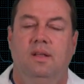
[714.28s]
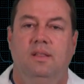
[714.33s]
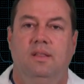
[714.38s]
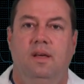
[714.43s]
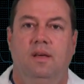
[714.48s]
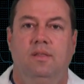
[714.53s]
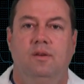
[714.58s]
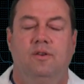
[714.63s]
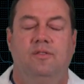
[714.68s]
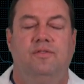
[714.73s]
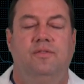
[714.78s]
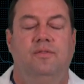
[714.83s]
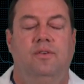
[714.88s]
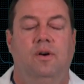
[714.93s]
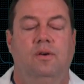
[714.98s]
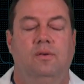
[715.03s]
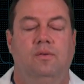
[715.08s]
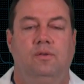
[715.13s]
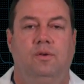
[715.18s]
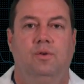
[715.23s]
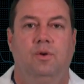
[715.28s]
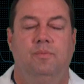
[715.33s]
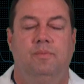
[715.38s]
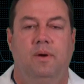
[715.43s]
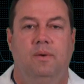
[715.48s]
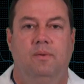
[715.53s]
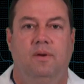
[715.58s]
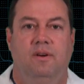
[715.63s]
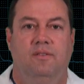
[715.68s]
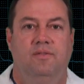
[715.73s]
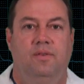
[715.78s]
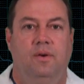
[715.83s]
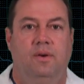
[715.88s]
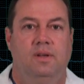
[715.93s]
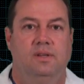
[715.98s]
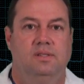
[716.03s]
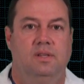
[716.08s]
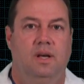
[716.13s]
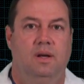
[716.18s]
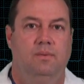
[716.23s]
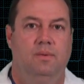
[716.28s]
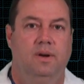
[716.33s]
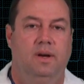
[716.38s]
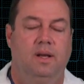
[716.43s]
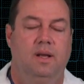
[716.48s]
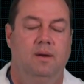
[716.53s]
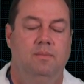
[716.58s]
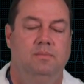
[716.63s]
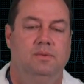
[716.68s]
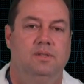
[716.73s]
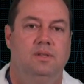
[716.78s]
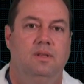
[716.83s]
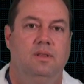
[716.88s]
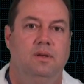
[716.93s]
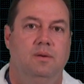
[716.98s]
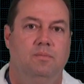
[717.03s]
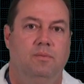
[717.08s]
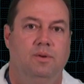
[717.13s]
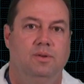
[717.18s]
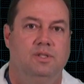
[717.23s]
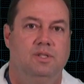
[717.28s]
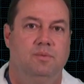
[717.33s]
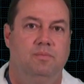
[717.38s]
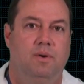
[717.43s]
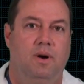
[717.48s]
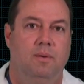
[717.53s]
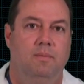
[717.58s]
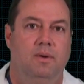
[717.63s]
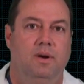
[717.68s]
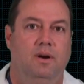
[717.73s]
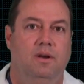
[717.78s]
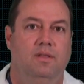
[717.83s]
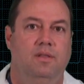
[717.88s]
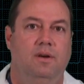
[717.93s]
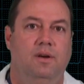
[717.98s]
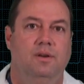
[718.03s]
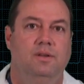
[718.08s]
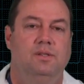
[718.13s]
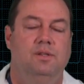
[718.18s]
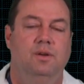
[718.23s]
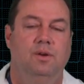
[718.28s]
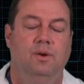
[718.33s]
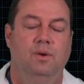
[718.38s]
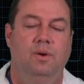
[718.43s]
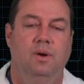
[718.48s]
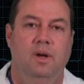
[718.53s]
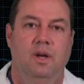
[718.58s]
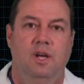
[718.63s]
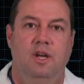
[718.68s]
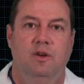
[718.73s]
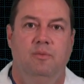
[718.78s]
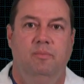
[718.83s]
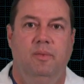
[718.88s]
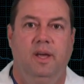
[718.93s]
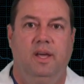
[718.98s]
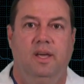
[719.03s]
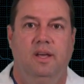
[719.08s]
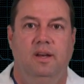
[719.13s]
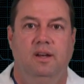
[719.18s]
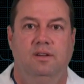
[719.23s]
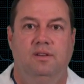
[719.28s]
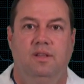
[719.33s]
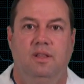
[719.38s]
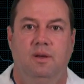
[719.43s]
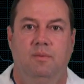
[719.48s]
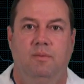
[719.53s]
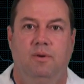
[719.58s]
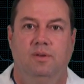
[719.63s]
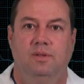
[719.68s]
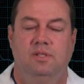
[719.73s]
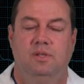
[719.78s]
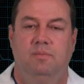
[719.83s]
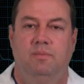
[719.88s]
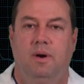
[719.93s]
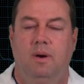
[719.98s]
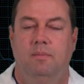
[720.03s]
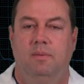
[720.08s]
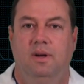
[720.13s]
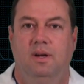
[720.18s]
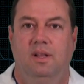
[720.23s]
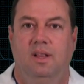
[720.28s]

The other group I want to focus on when it comes to the emergency department are those who make it into the emergency department